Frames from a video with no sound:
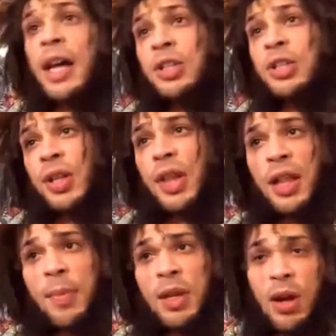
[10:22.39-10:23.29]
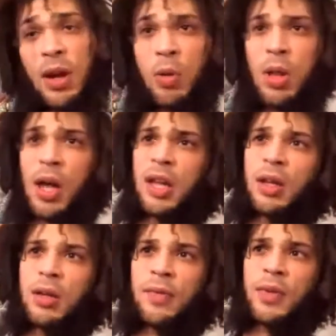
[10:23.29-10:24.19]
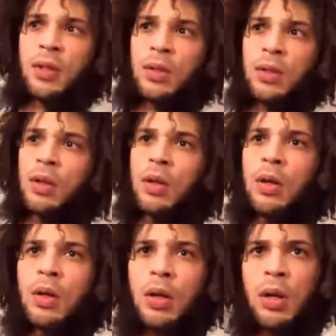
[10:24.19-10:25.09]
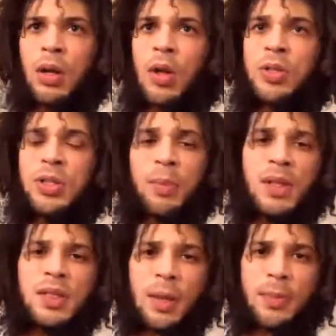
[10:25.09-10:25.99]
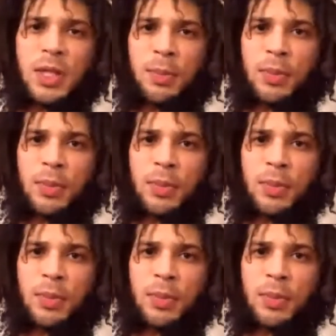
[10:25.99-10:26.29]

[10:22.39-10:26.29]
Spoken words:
they let me know like close to mid-September.